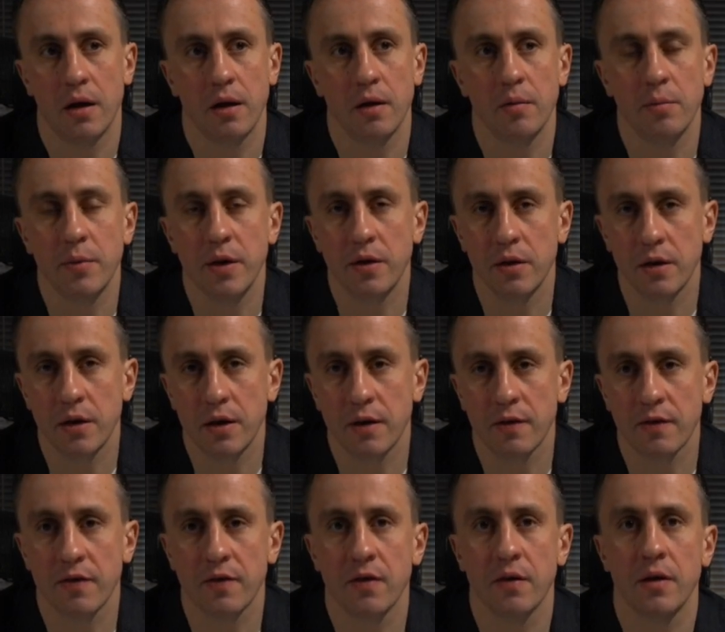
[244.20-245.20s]
Middle East,
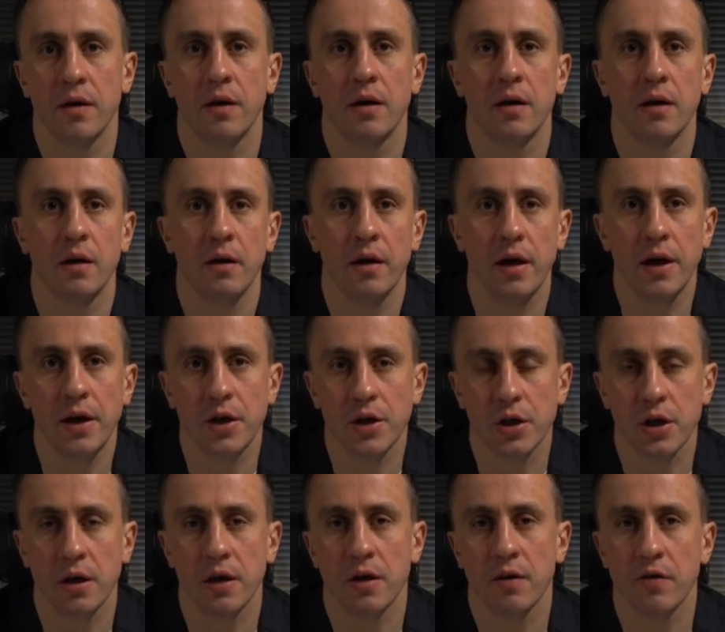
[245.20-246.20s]

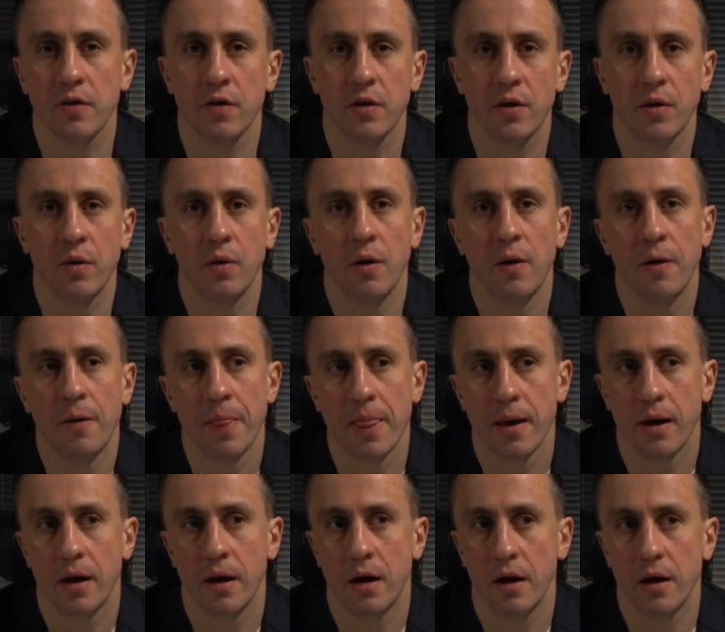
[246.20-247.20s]
Asia. So
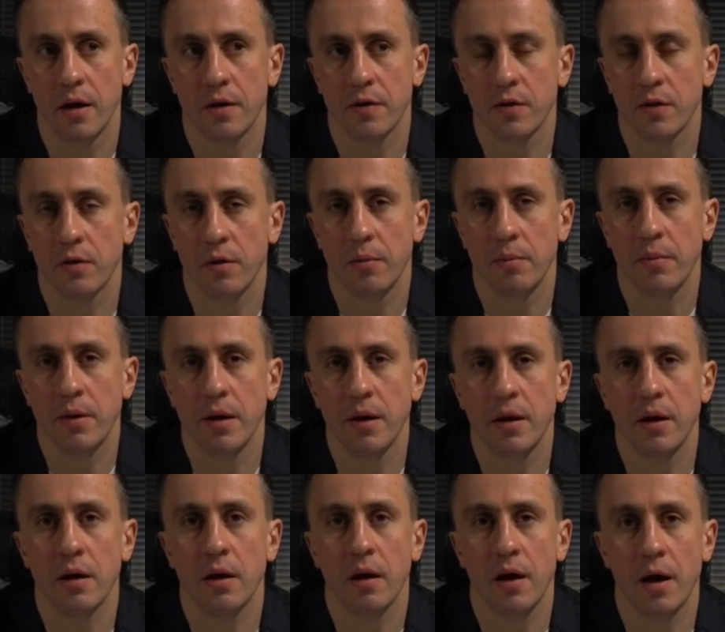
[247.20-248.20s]
it's going to
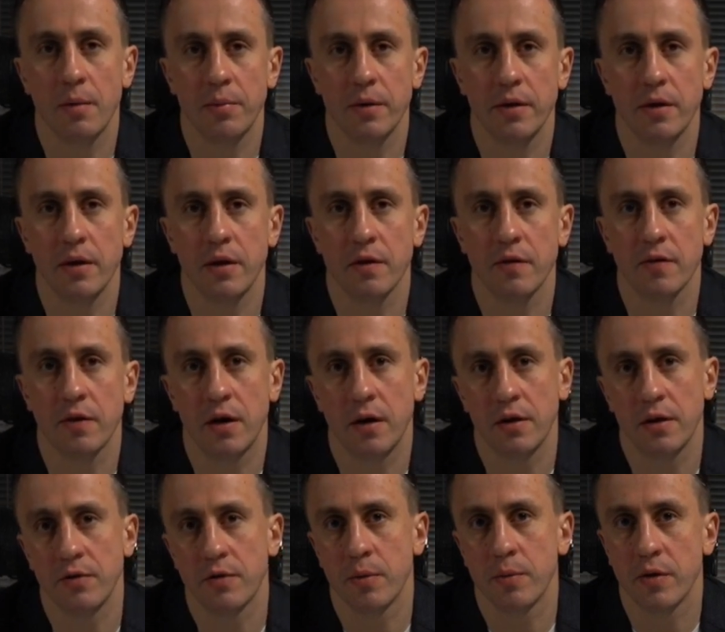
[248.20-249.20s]
be happening
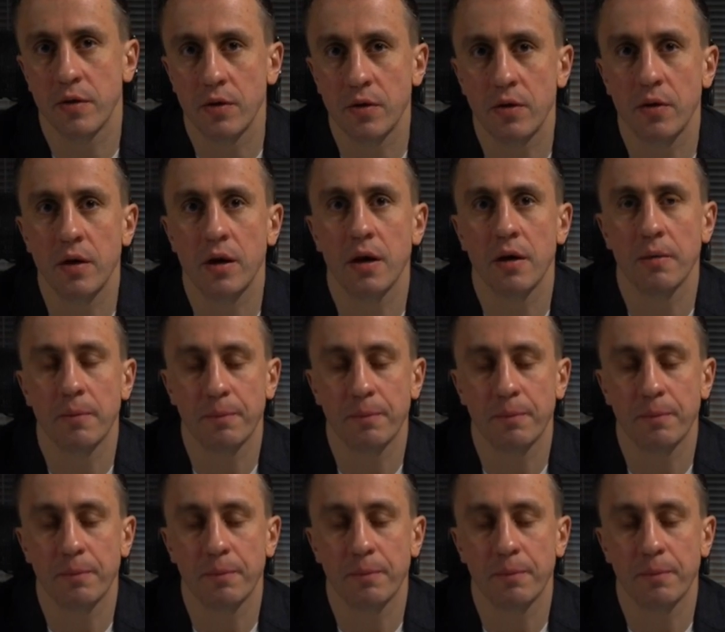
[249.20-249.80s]
starting from the new year.